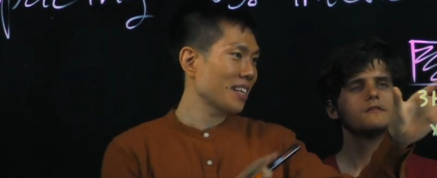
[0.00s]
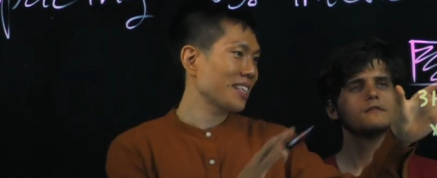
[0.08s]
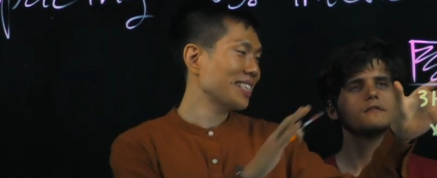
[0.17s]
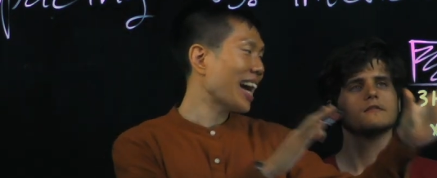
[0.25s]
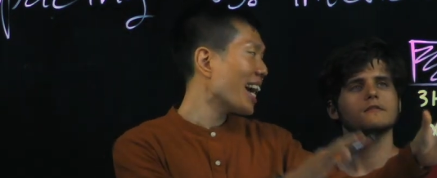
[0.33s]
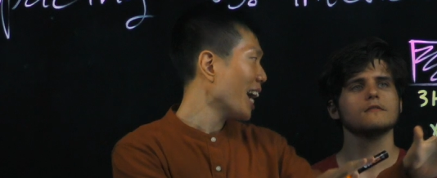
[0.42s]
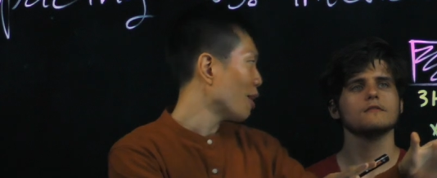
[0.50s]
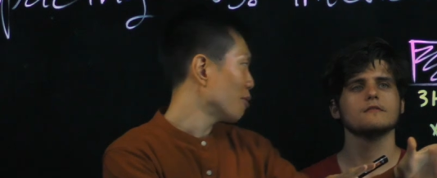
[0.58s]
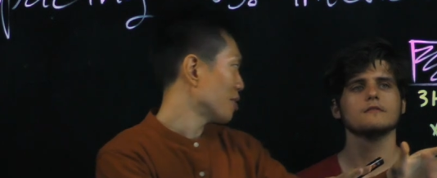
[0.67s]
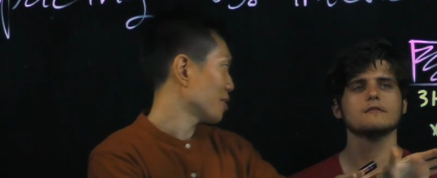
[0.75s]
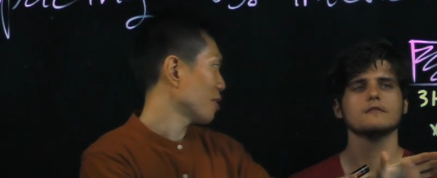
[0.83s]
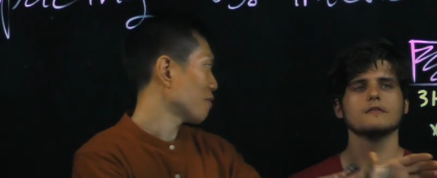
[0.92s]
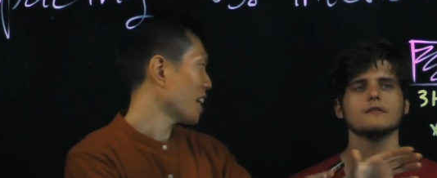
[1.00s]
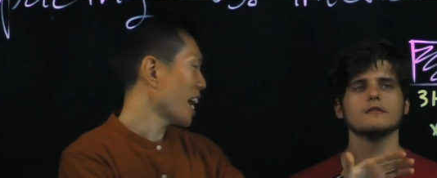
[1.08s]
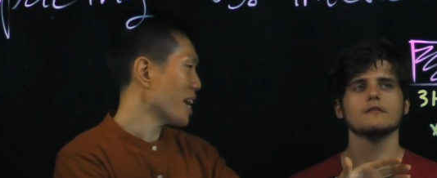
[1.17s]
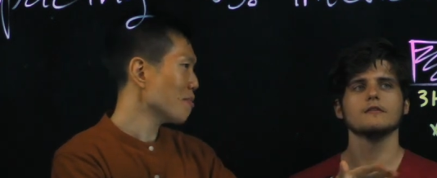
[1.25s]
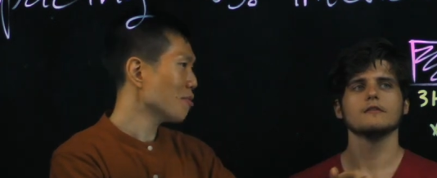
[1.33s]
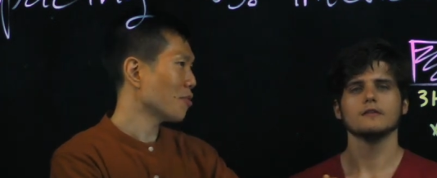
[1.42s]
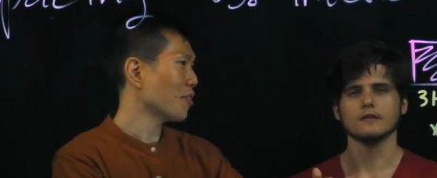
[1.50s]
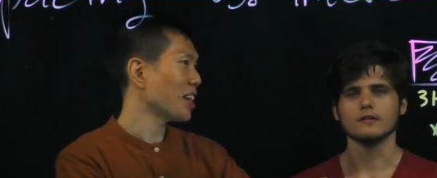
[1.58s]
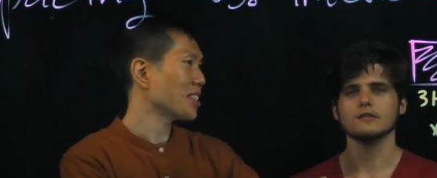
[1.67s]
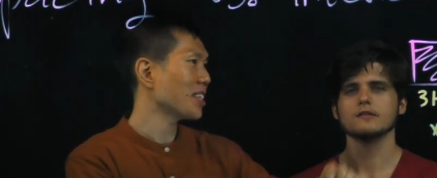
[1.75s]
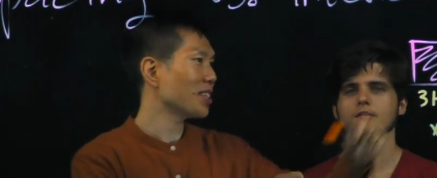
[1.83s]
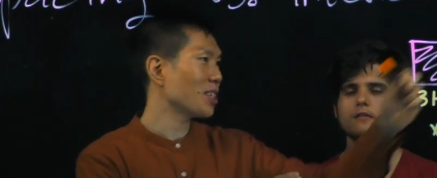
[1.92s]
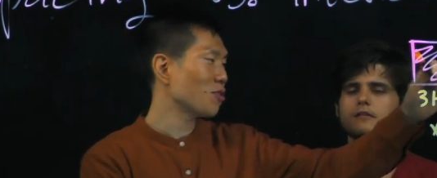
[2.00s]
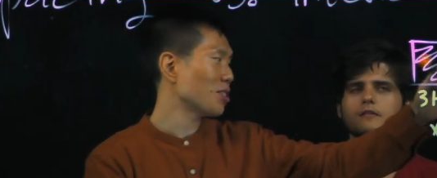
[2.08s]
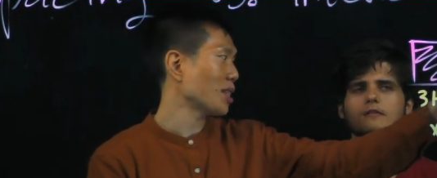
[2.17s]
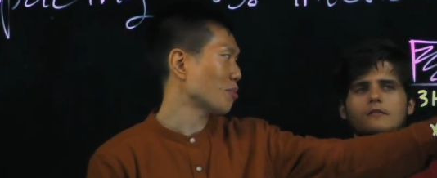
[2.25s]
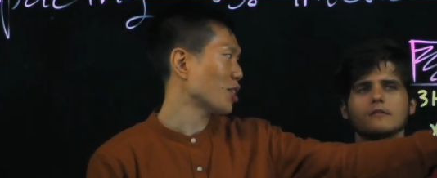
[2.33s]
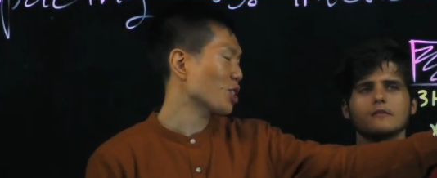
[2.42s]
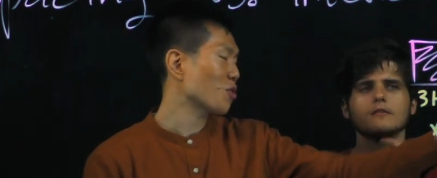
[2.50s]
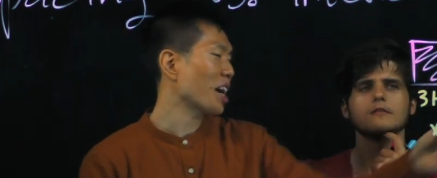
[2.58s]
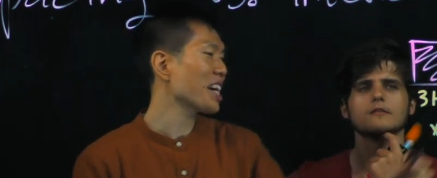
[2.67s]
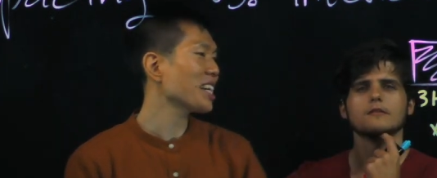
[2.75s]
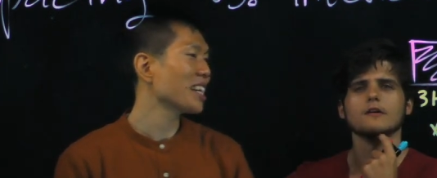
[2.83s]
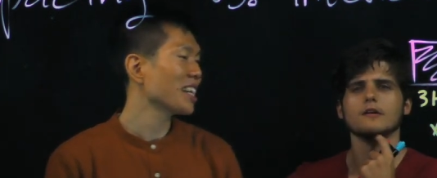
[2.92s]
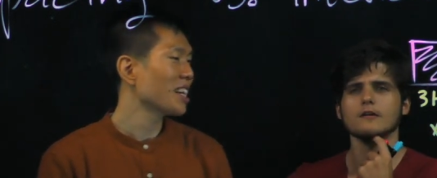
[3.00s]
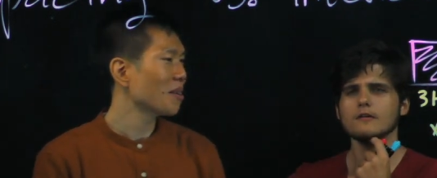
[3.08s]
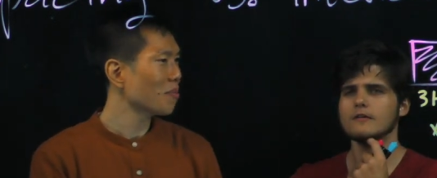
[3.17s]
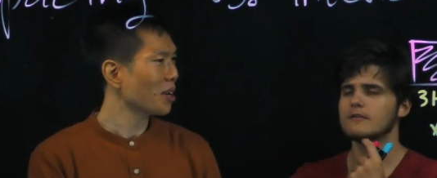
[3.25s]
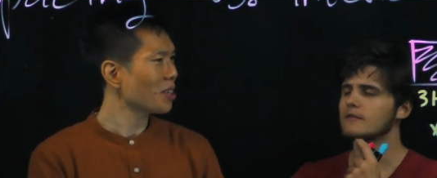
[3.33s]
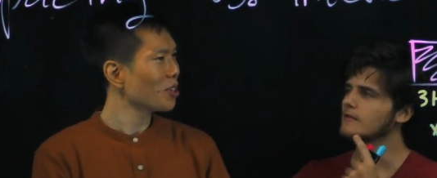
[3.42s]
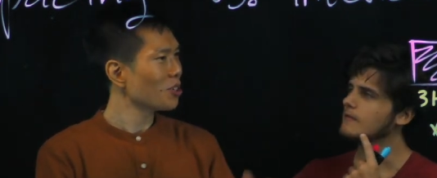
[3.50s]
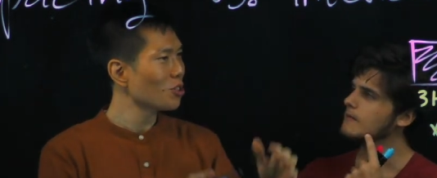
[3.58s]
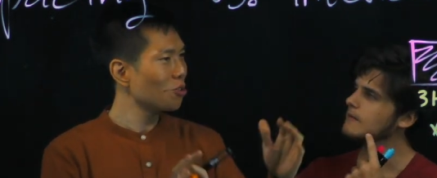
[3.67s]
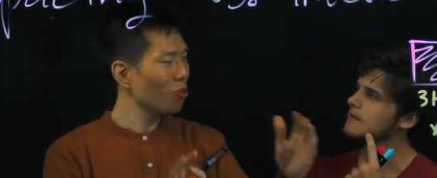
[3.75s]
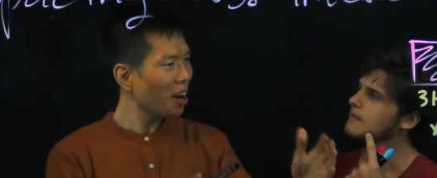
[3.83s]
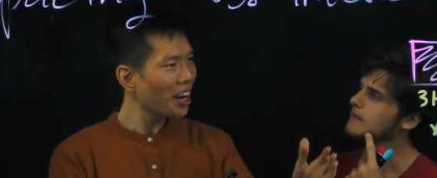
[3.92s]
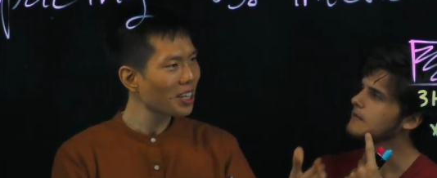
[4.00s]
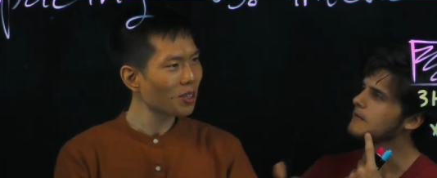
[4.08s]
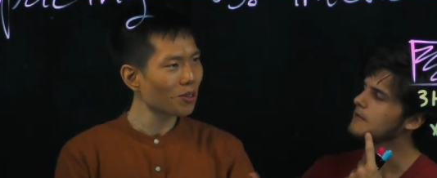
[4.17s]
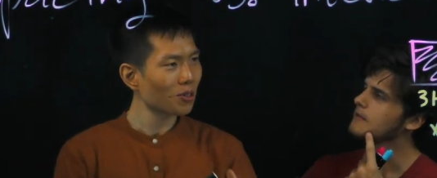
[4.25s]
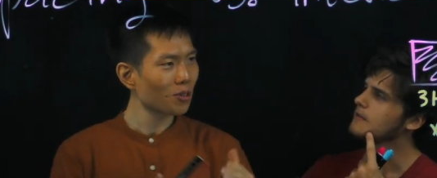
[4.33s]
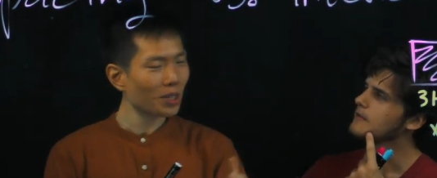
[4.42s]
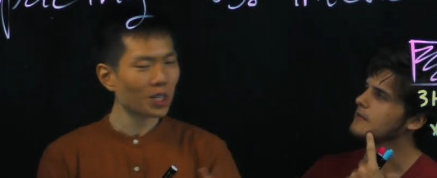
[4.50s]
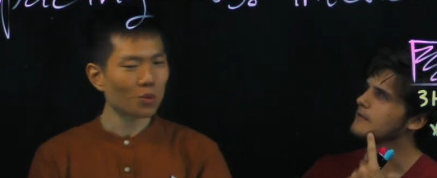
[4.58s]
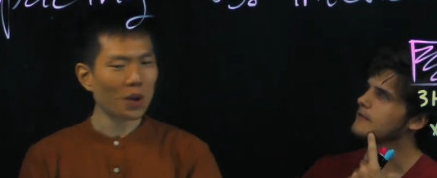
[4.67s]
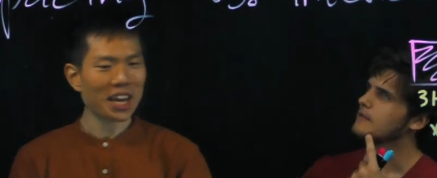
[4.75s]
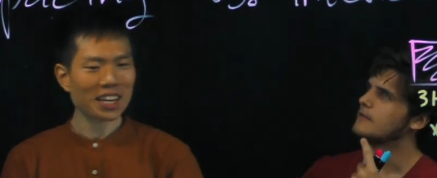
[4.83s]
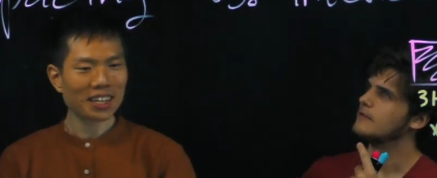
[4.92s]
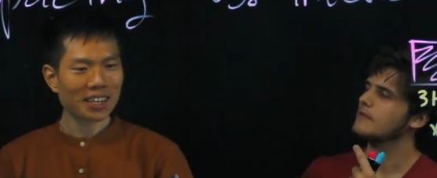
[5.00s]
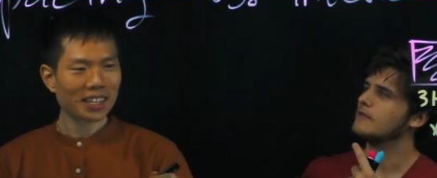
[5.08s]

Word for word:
Speaker 1: nine hours of time revising yes. these three subjects, right? Uh-huh. But try to do this way.